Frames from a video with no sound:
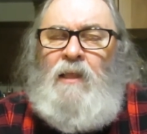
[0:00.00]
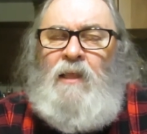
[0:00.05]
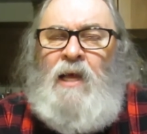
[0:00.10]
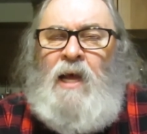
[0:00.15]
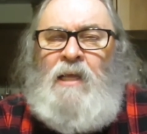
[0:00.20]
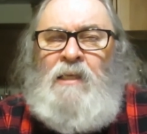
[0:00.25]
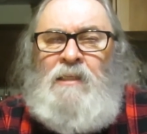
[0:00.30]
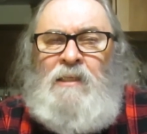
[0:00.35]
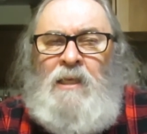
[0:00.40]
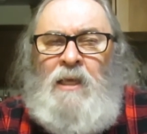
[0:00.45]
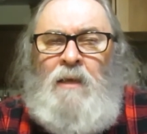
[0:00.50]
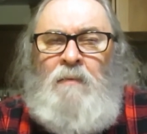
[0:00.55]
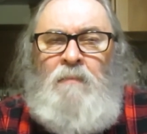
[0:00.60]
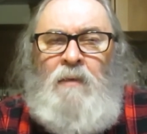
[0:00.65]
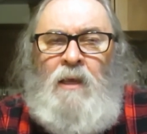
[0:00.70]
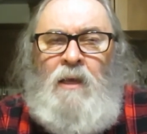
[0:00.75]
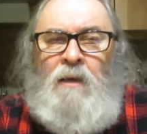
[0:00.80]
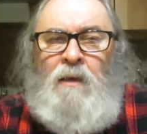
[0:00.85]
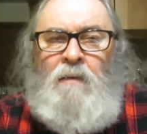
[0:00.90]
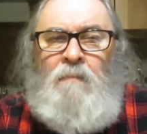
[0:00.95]
that same
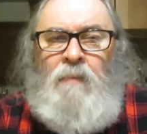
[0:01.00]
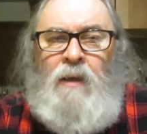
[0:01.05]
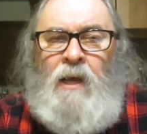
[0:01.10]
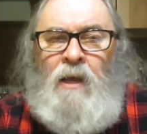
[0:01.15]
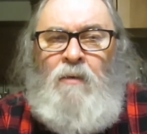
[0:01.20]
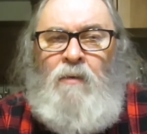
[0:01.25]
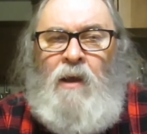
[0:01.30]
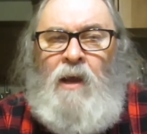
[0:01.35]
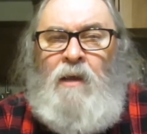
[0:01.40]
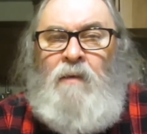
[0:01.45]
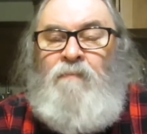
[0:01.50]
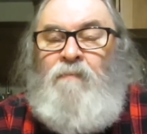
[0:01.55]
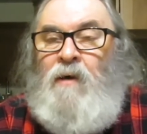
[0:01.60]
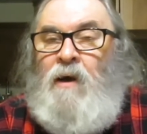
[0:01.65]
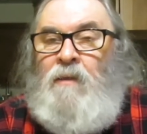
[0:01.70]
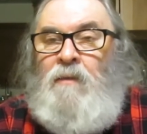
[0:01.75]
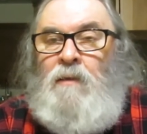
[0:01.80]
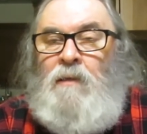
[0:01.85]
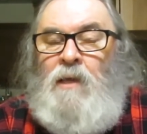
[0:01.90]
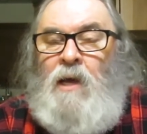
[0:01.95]
year, my
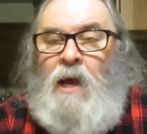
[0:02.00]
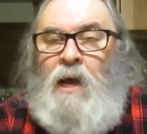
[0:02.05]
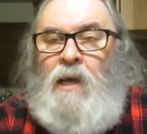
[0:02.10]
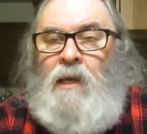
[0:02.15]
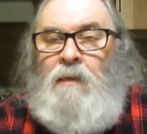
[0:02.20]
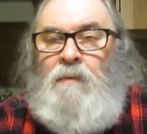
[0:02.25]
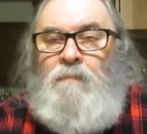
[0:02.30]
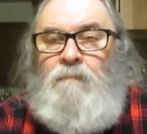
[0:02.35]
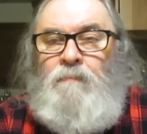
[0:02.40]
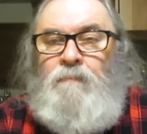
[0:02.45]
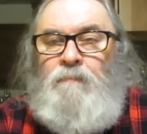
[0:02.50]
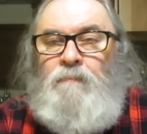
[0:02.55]
grandfather died.